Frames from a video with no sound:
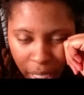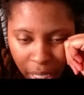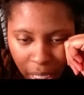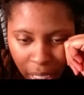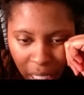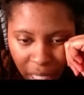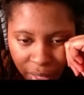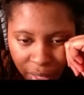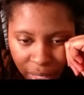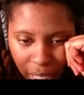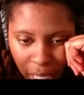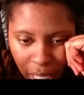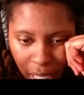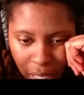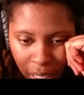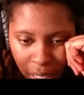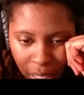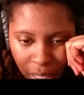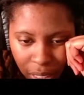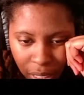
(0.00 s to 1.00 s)
a life that I
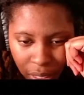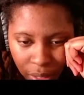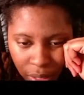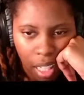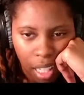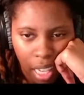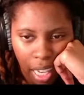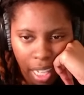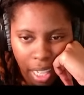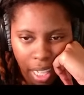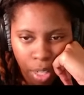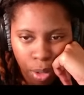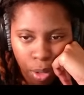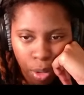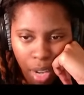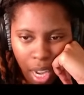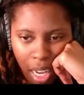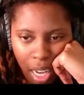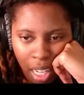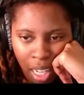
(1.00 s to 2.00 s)
love. Hey, they do
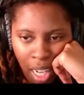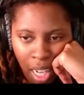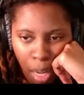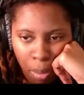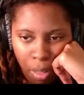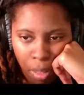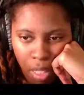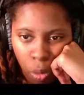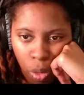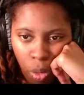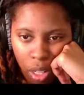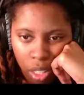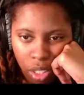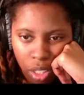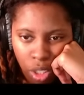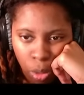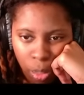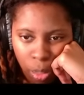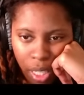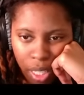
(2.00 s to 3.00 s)
got a comment
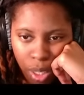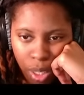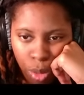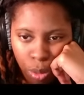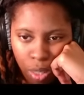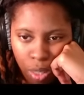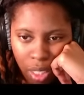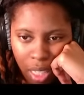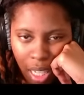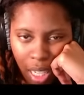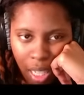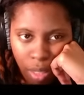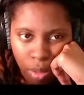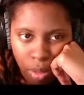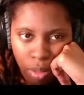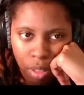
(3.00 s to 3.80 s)
on twin suicidal.